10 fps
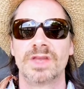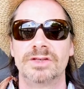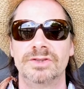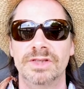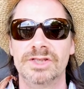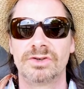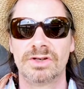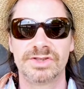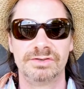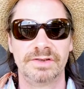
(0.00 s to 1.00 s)
So these are
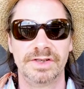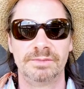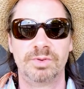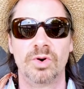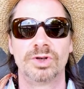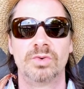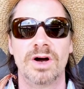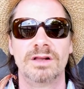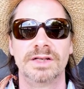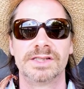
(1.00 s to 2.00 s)
also very important
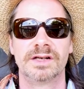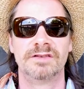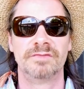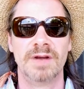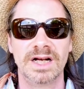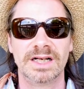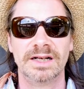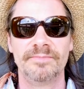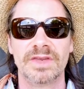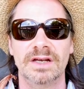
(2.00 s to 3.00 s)
qualities of
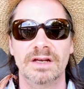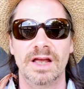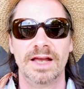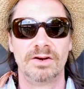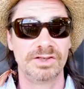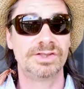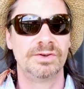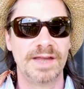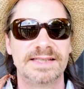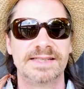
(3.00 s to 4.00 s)
Magha and
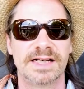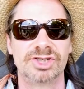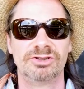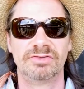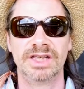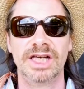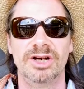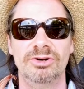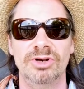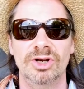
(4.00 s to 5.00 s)
also section of
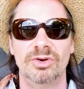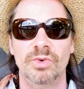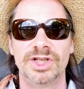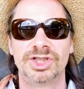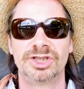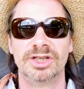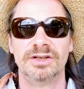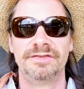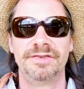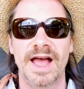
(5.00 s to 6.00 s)
Leo which
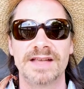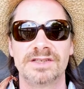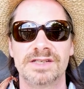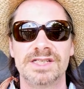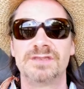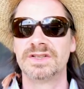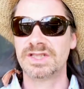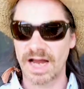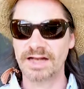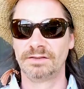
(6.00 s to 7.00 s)
has a sense of
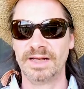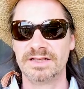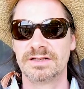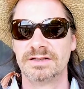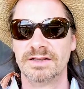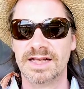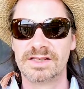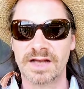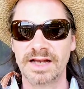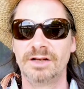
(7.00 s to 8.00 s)
entitlement,
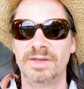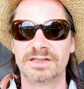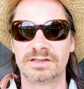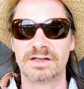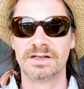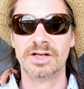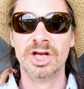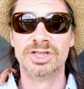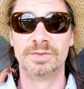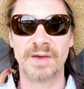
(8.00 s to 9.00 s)
entitlement
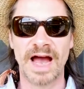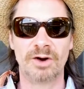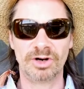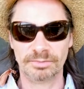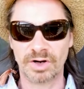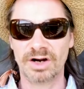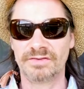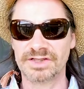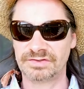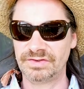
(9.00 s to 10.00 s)
to power. Part
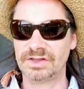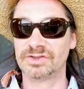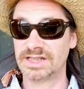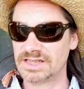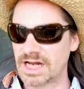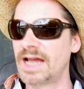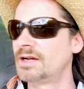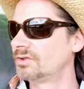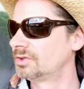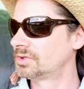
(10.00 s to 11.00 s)
of us feels
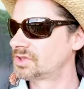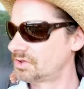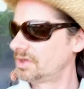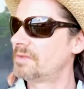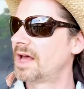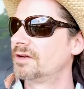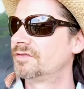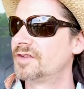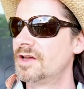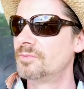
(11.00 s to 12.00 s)
entitled to a certain amount
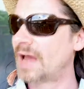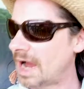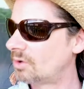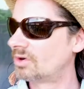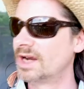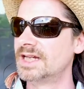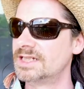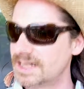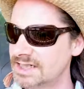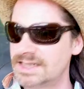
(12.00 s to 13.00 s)
of power
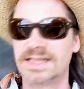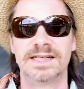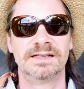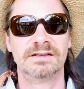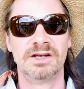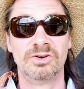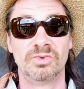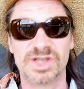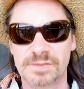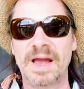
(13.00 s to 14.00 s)
and dignity and
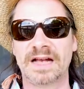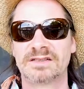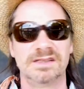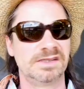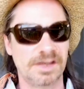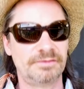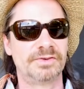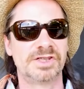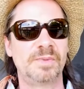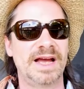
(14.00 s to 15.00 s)
respect and
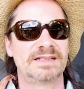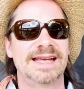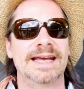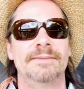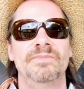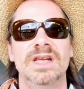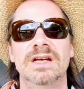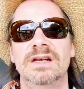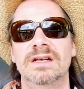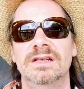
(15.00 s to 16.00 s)
self respect. And
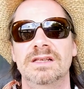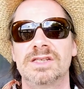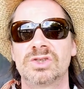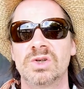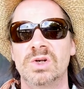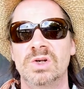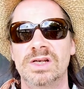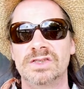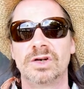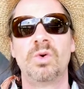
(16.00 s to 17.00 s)
this
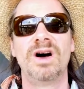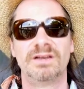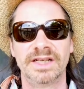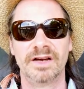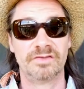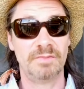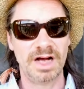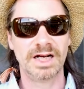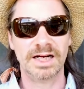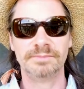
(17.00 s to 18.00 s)
is a quality of
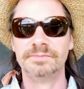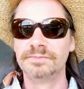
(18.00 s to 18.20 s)
Magha.